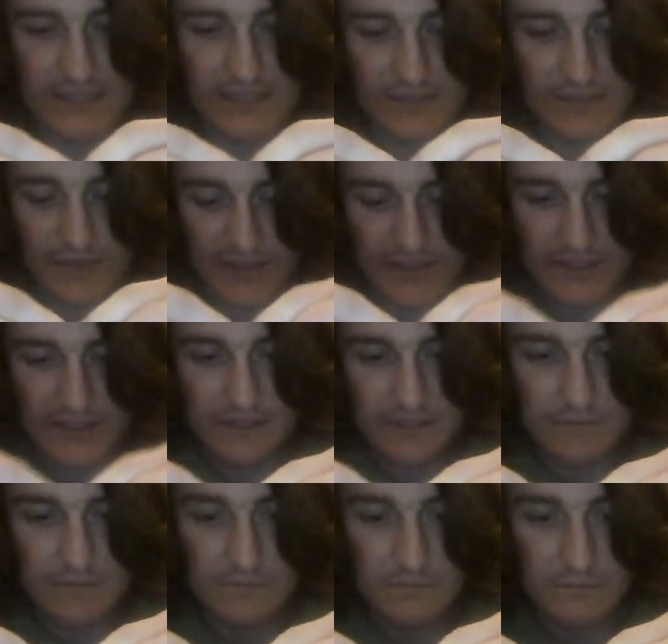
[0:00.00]
a very,
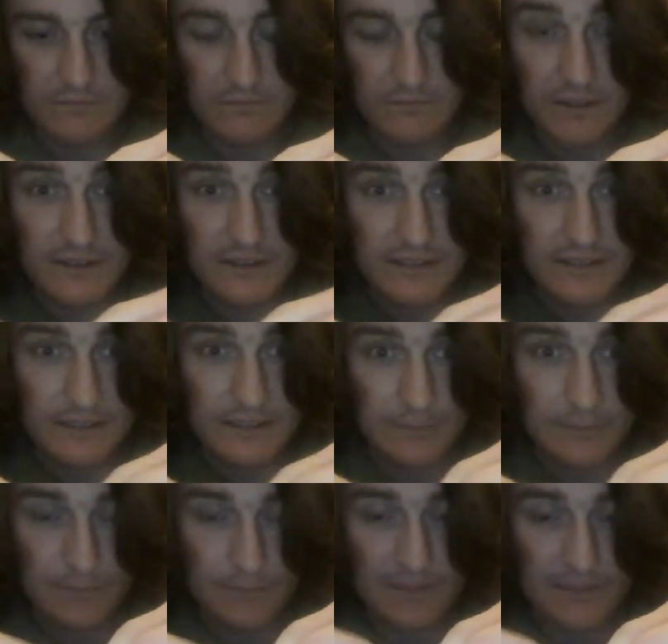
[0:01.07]
very
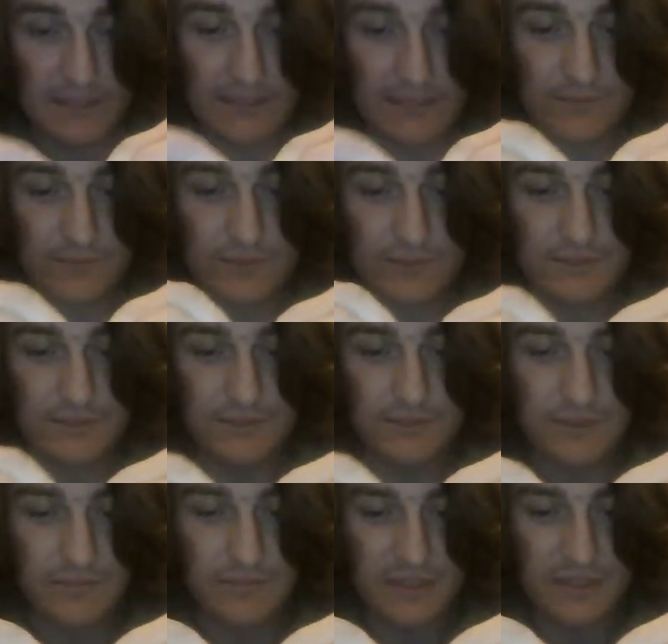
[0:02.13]
casual stream
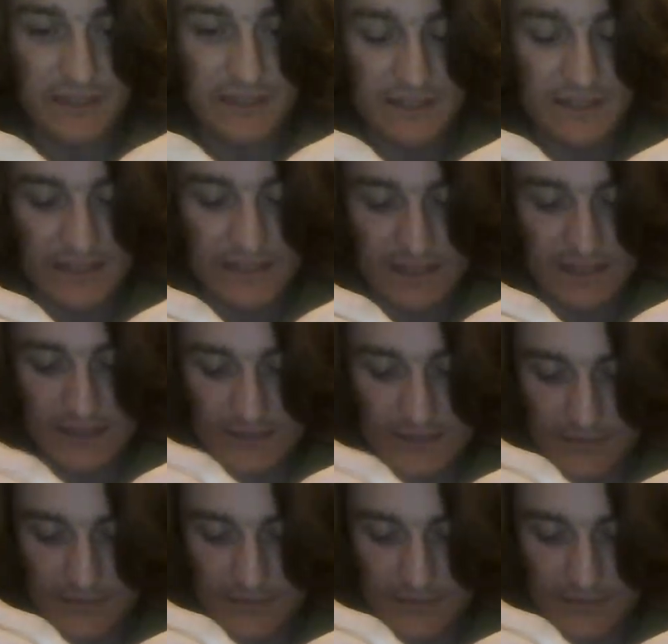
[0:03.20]
because this is